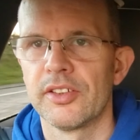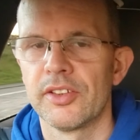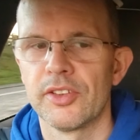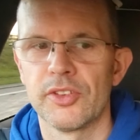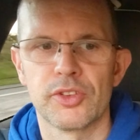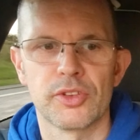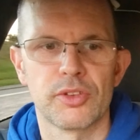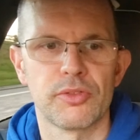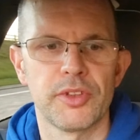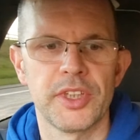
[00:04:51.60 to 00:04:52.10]
the
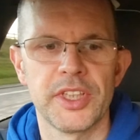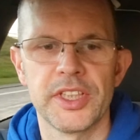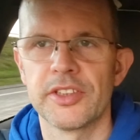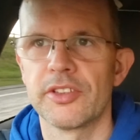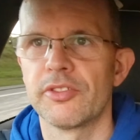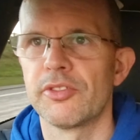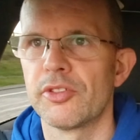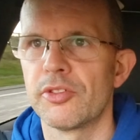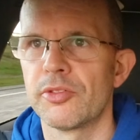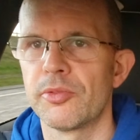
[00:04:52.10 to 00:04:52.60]
screens
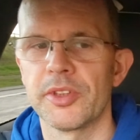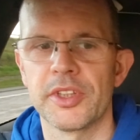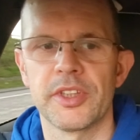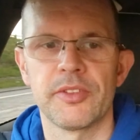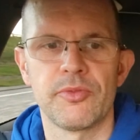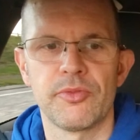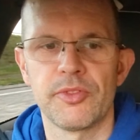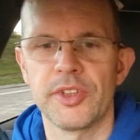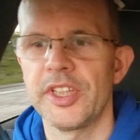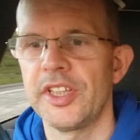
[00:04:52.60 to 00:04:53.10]
are all
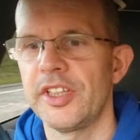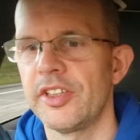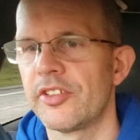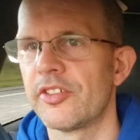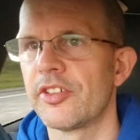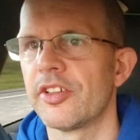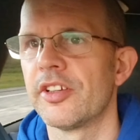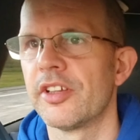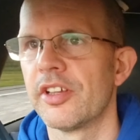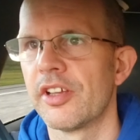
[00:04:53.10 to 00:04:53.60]
within
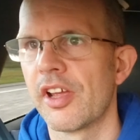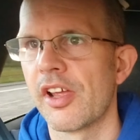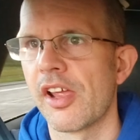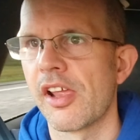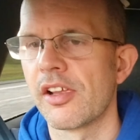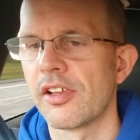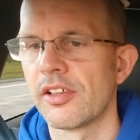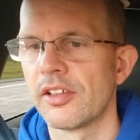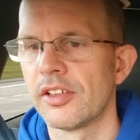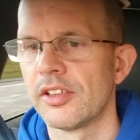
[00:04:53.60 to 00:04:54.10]
reach
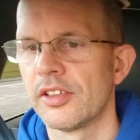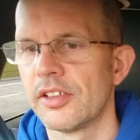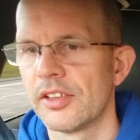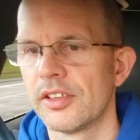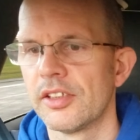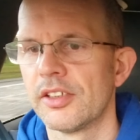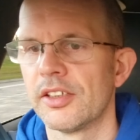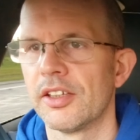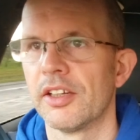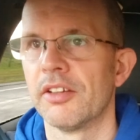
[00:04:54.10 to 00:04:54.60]

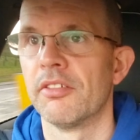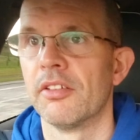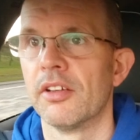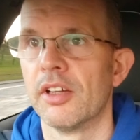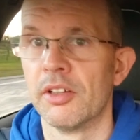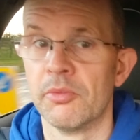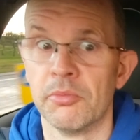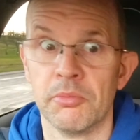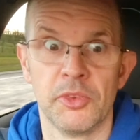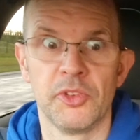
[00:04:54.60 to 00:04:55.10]

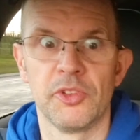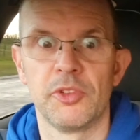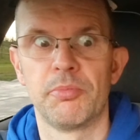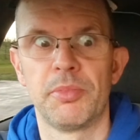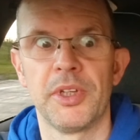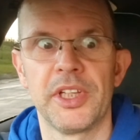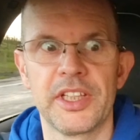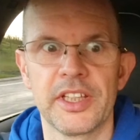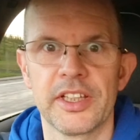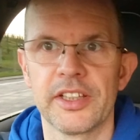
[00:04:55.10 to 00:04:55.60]
and much
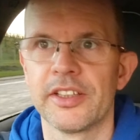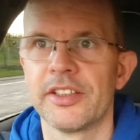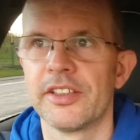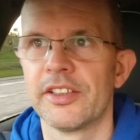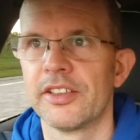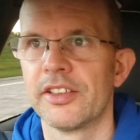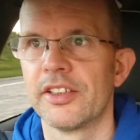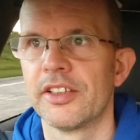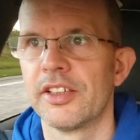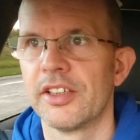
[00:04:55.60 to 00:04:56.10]
bigger.
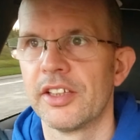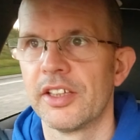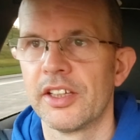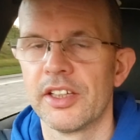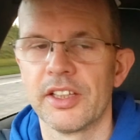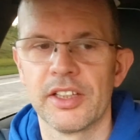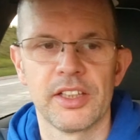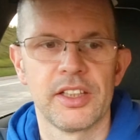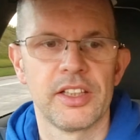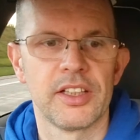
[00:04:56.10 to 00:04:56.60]

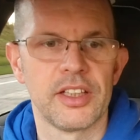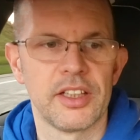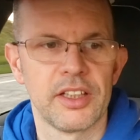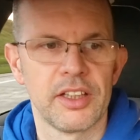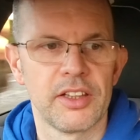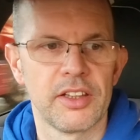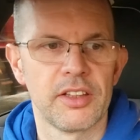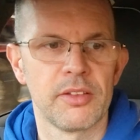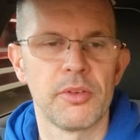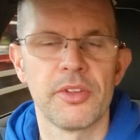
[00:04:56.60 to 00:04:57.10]

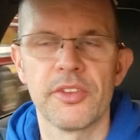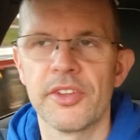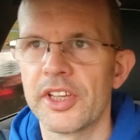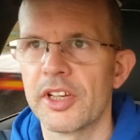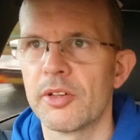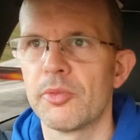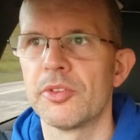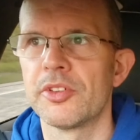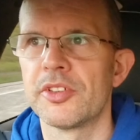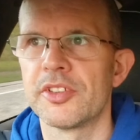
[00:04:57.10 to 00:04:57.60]
One thing
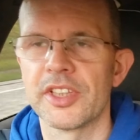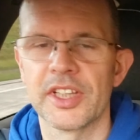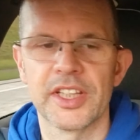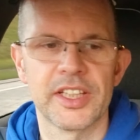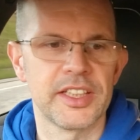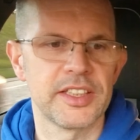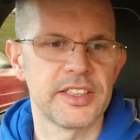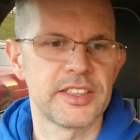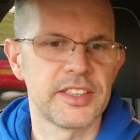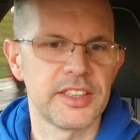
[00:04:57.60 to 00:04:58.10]
I would
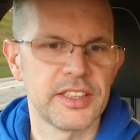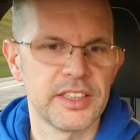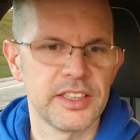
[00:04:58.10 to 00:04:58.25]
say is